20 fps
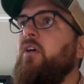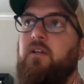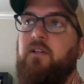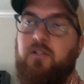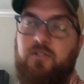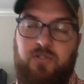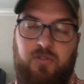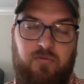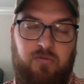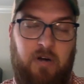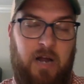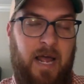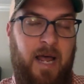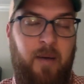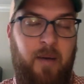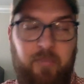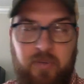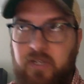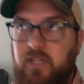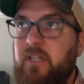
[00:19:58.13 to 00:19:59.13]
there's a
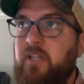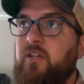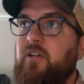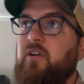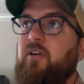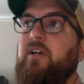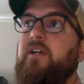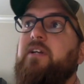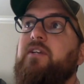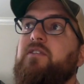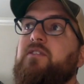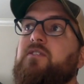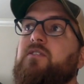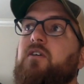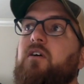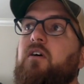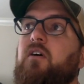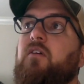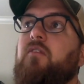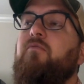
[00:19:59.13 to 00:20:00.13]
rapid increase
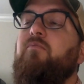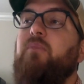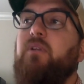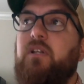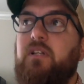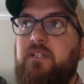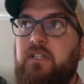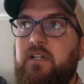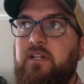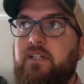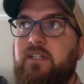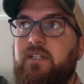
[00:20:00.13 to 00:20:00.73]
of military